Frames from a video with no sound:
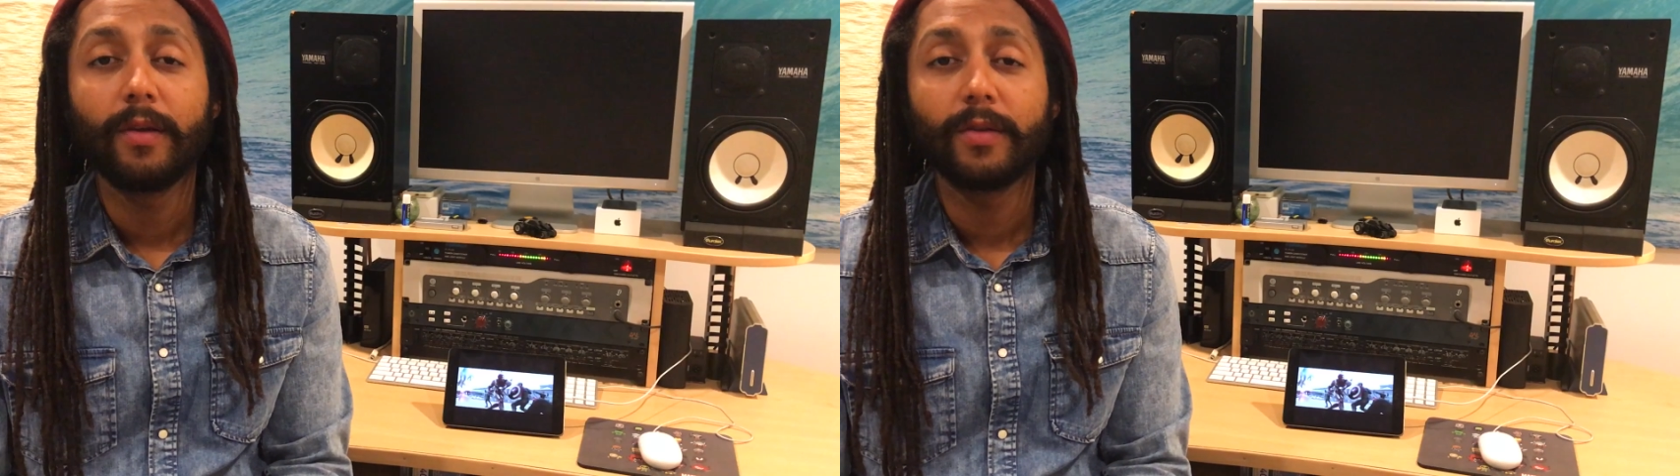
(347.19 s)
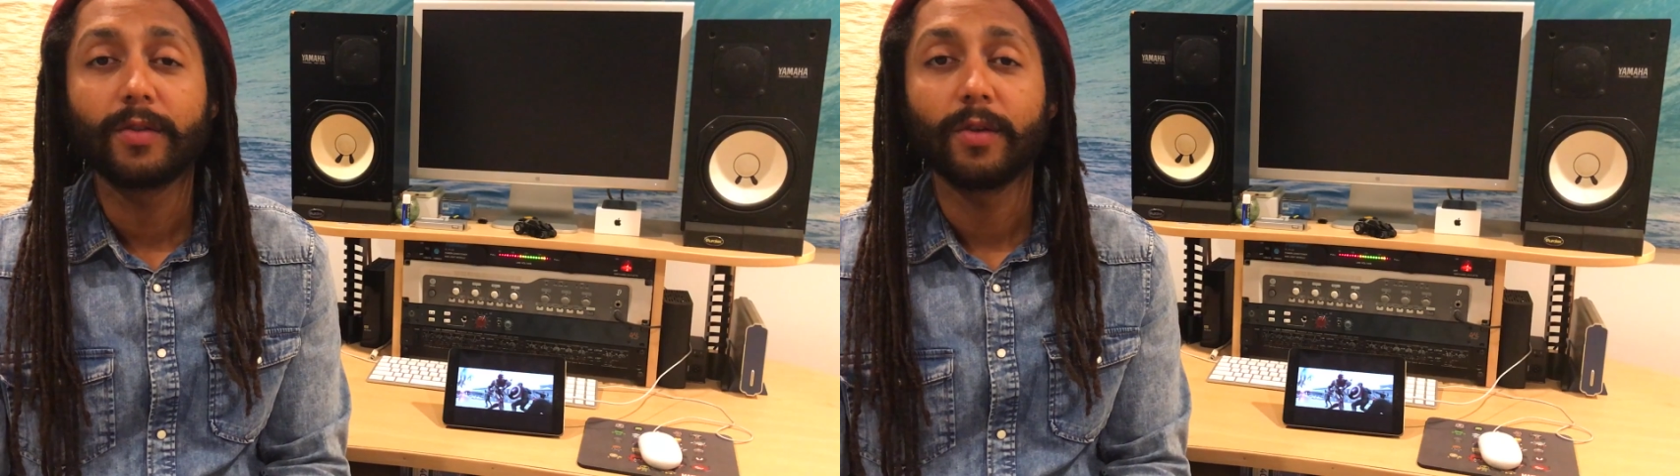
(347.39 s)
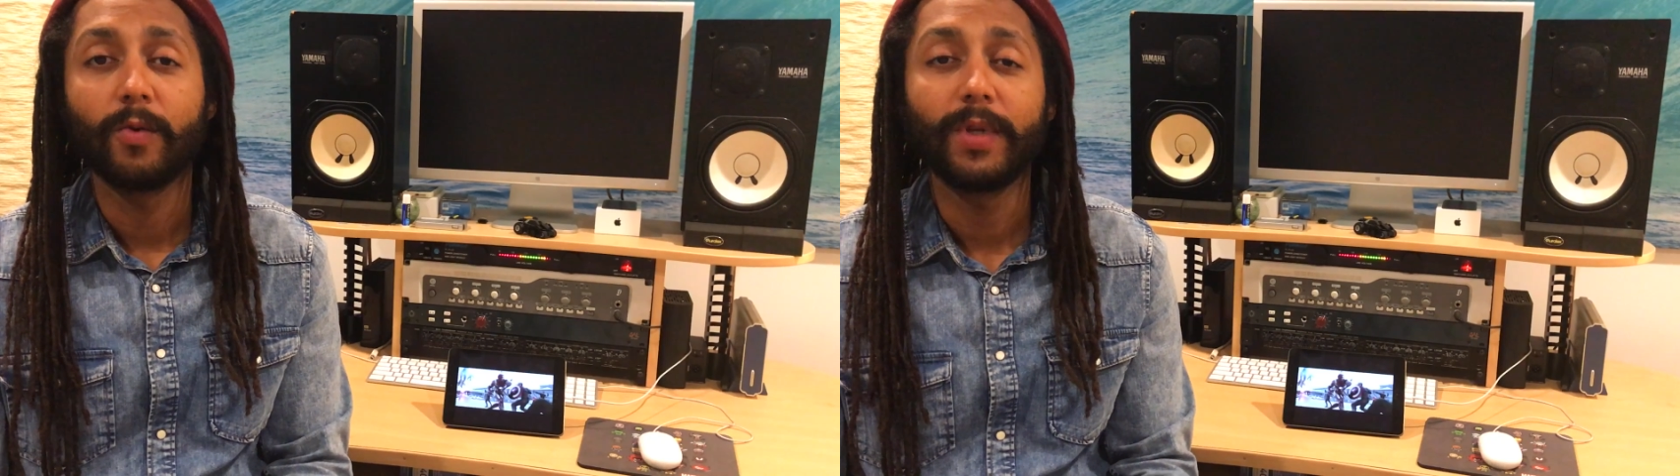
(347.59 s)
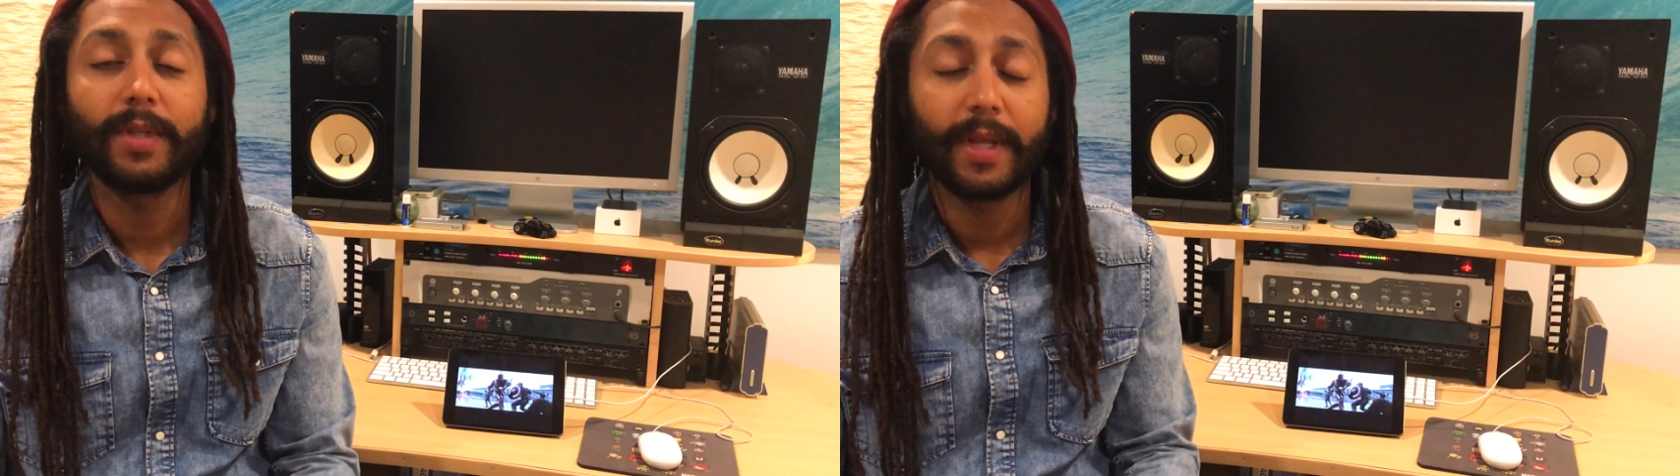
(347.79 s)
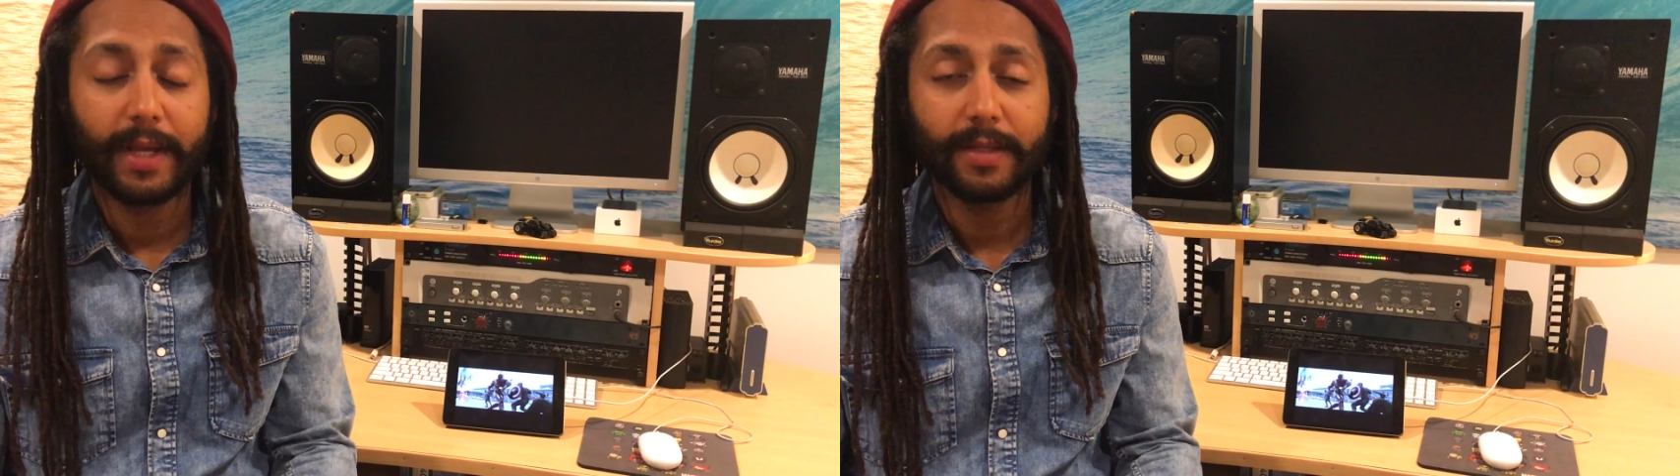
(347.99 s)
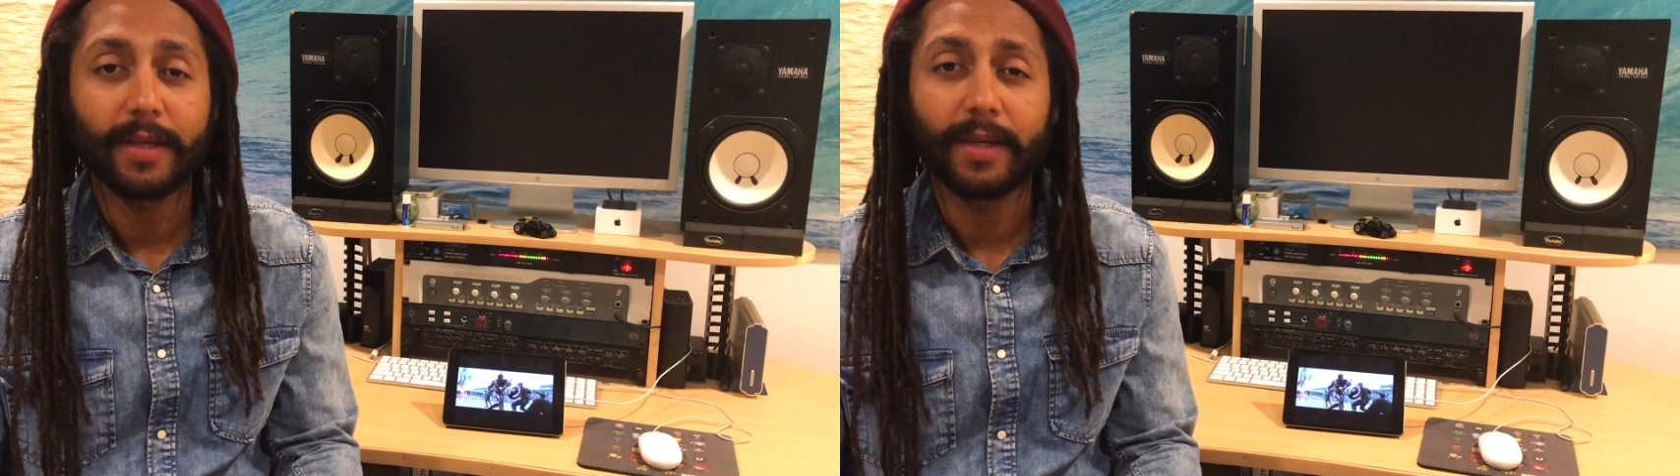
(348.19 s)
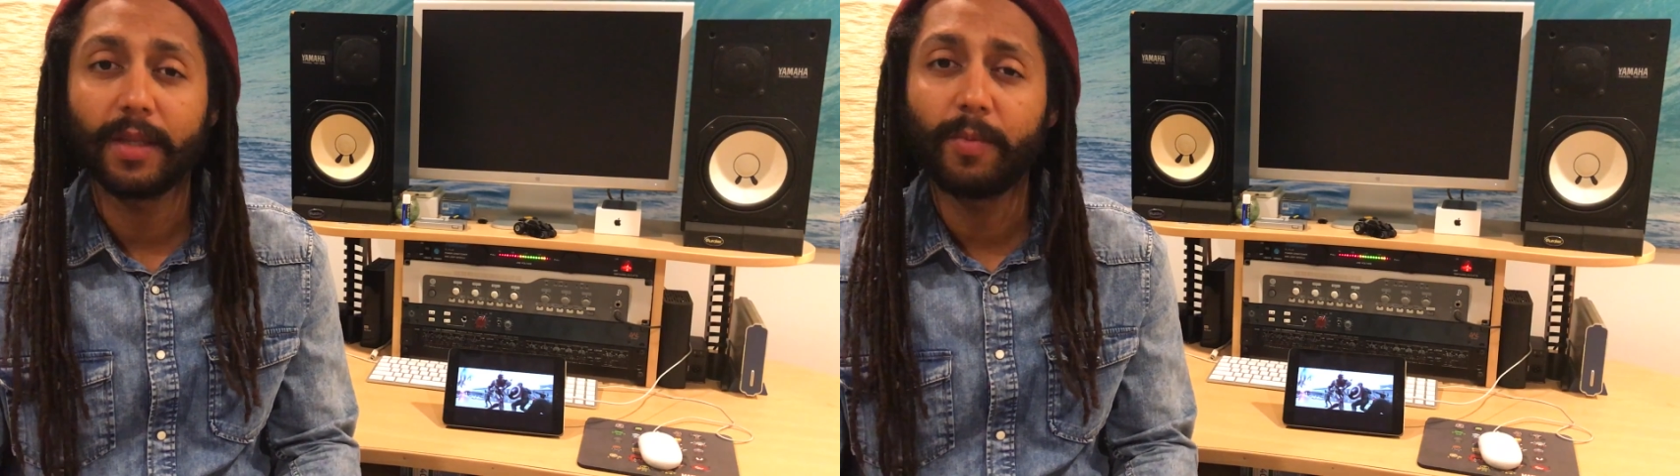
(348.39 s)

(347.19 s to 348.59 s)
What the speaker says: So with that said,